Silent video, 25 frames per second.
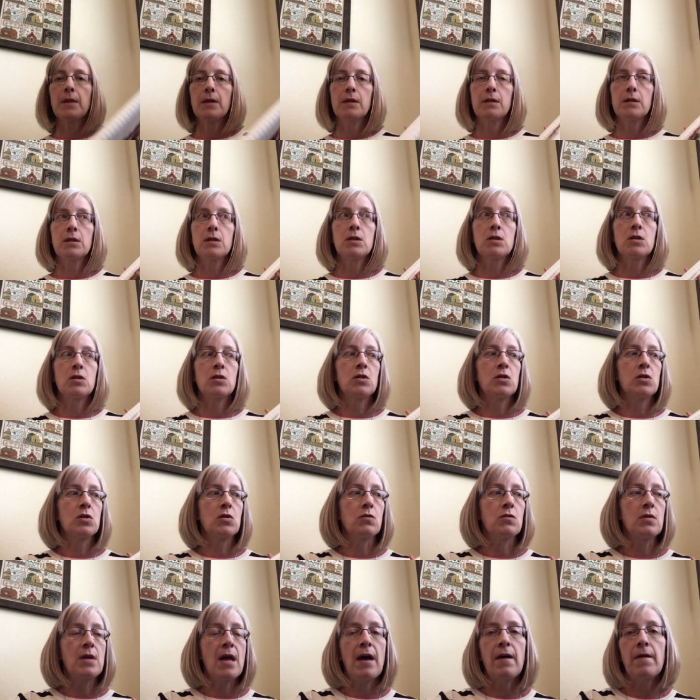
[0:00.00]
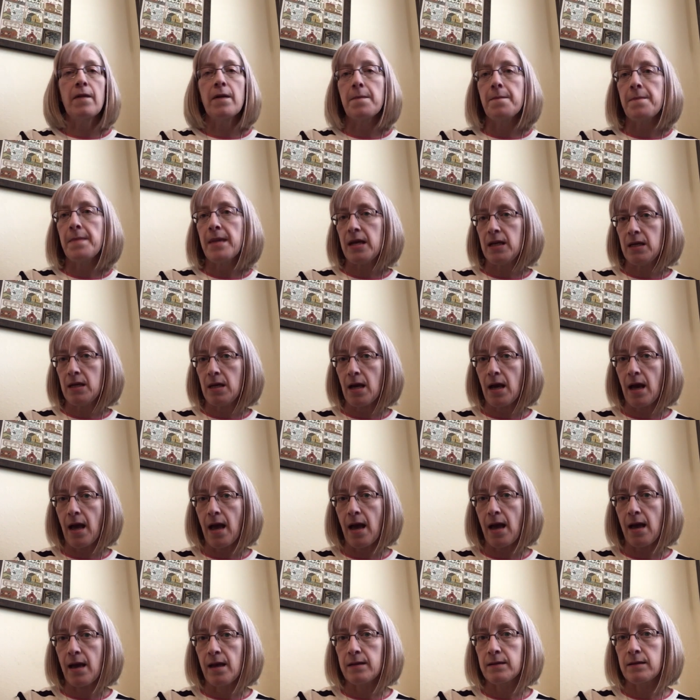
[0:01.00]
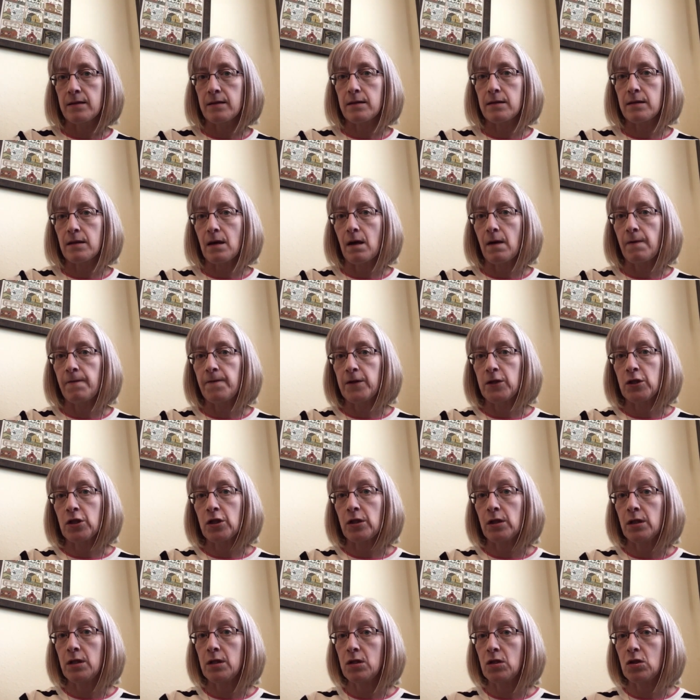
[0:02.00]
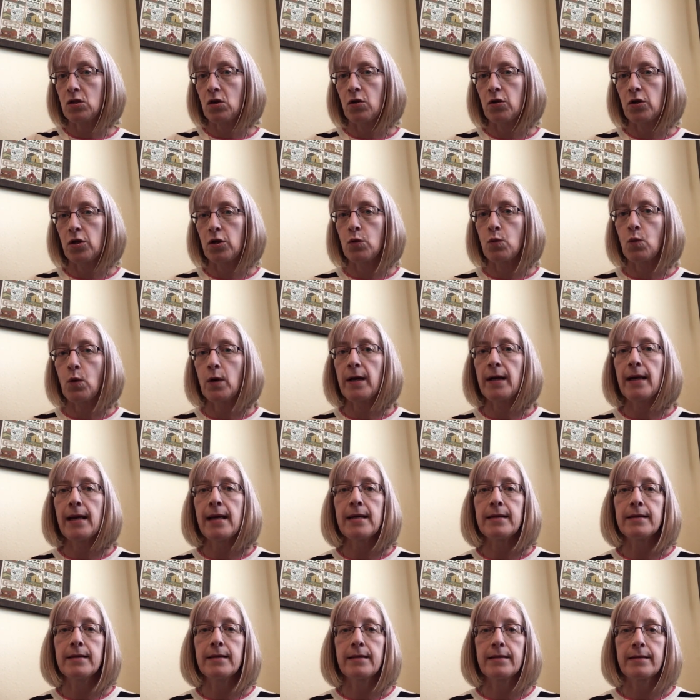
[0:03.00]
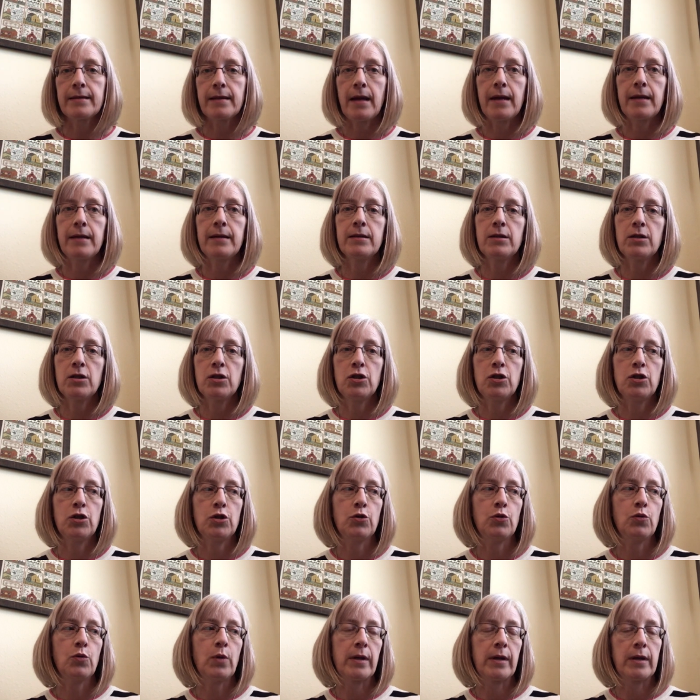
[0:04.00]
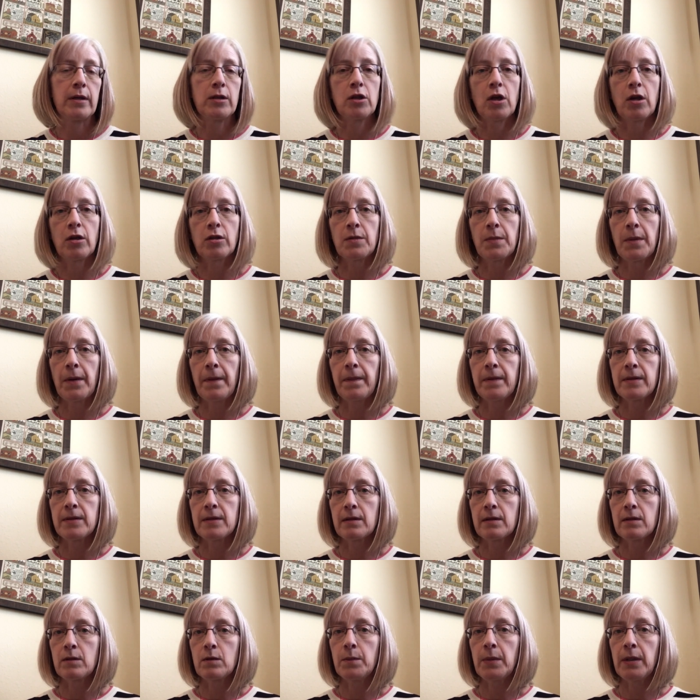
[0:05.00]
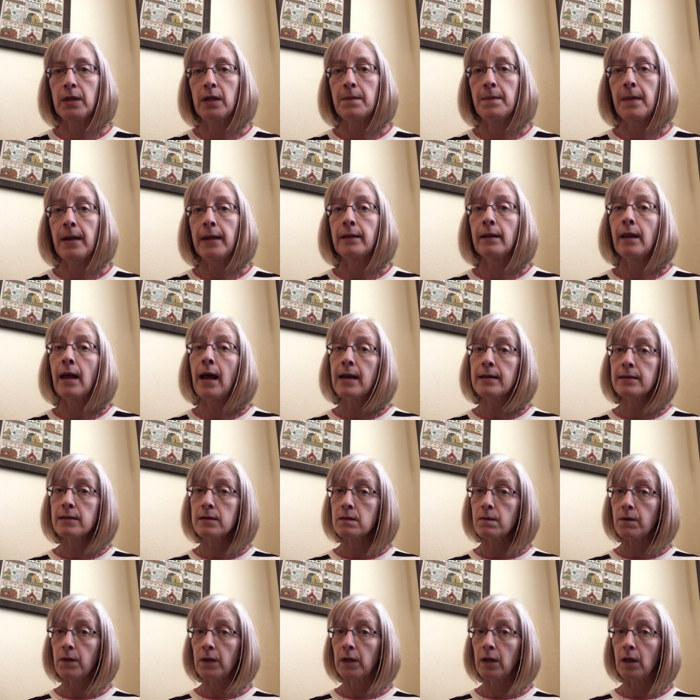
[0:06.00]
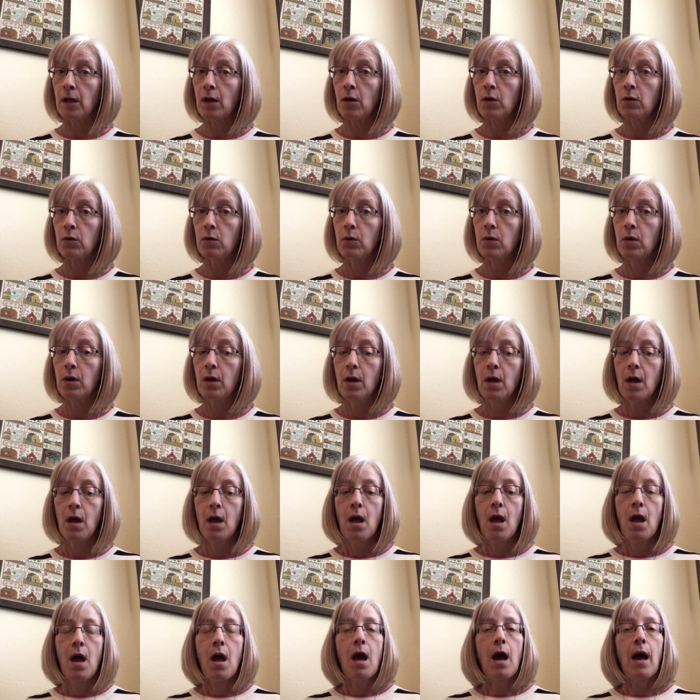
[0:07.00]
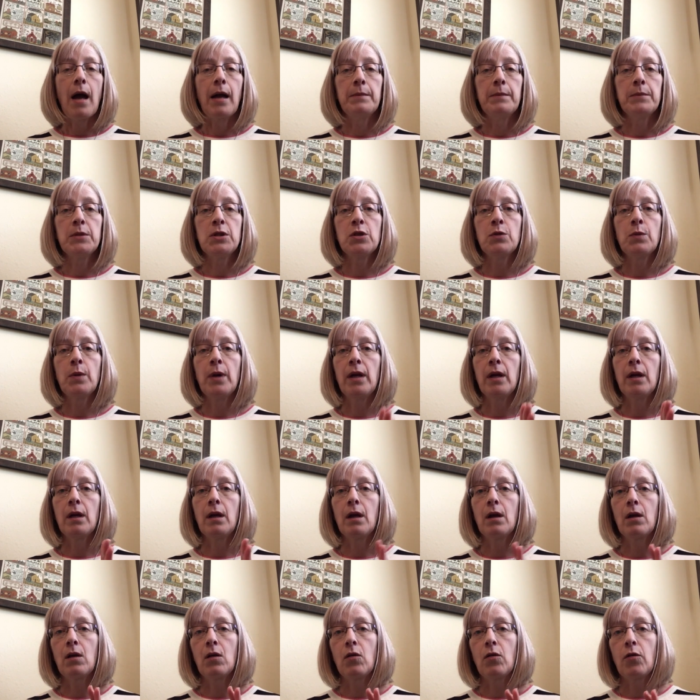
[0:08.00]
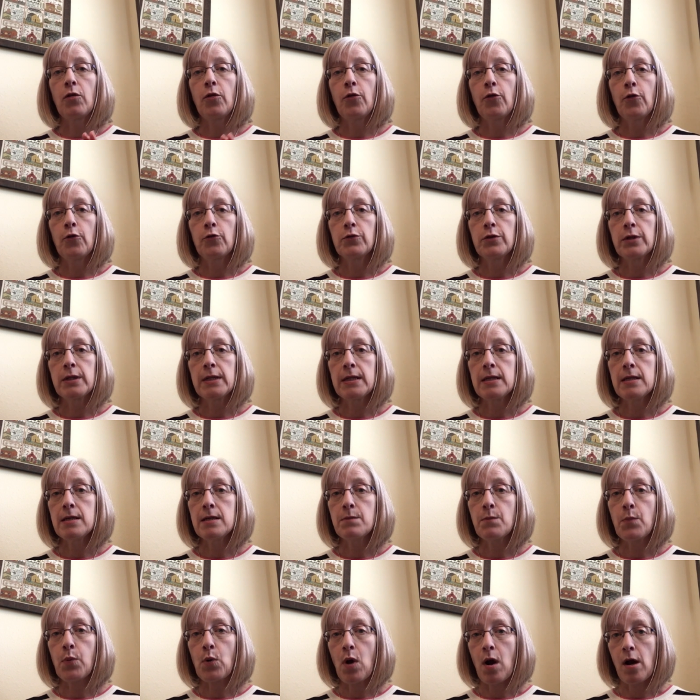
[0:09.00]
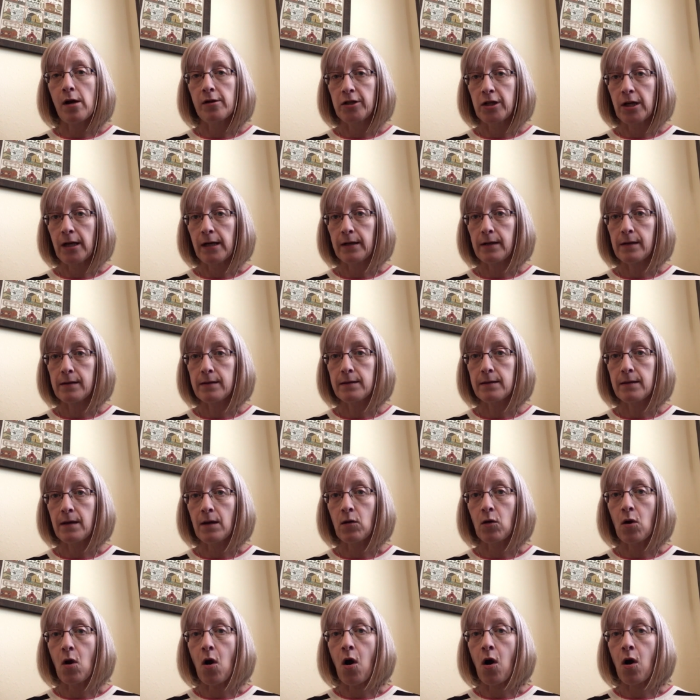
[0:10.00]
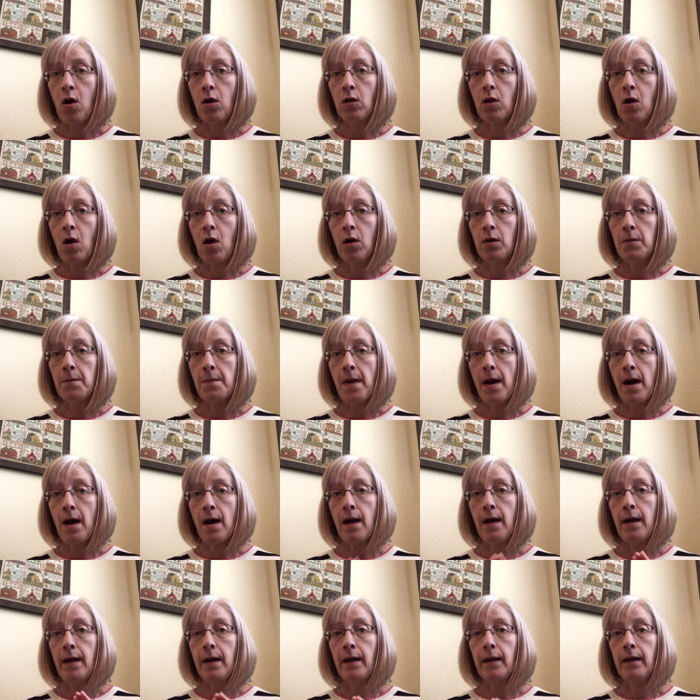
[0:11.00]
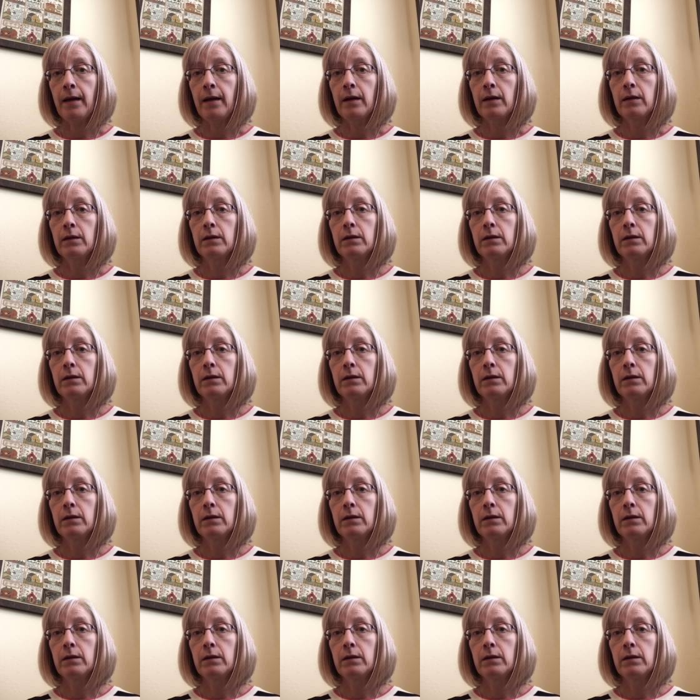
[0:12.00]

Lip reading: So now that Mania has officially started, what I had decided to do, and I talked about this a little bit in my last video, I'm doing 13 projects that are all on my